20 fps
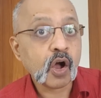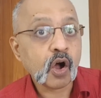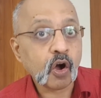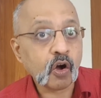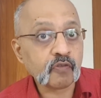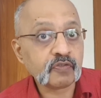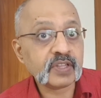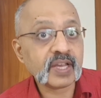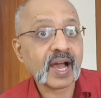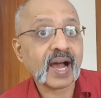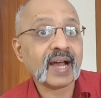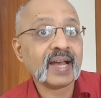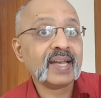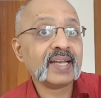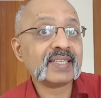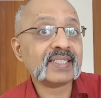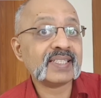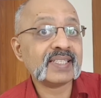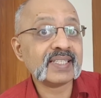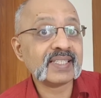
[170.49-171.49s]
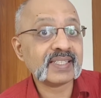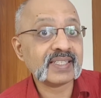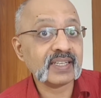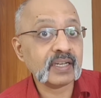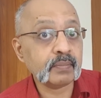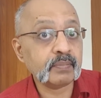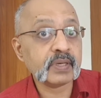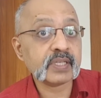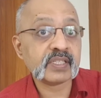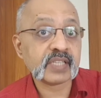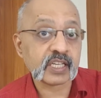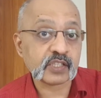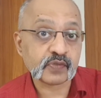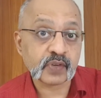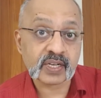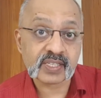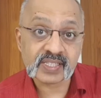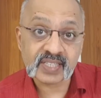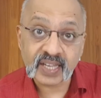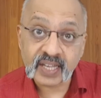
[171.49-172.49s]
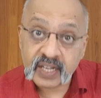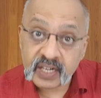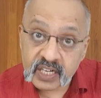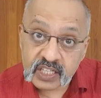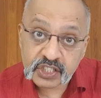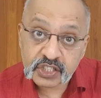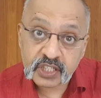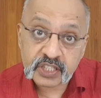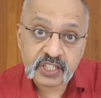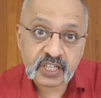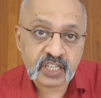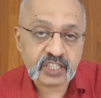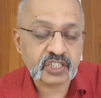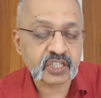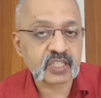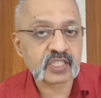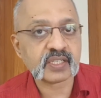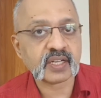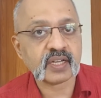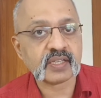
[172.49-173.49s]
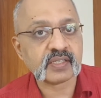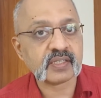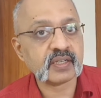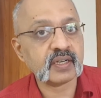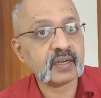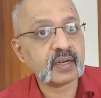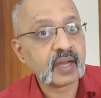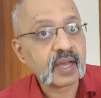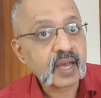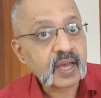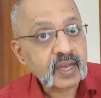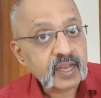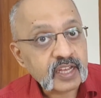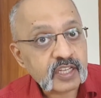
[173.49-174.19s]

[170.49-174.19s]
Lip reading: of the ISC syllabus as far as English literature is concerned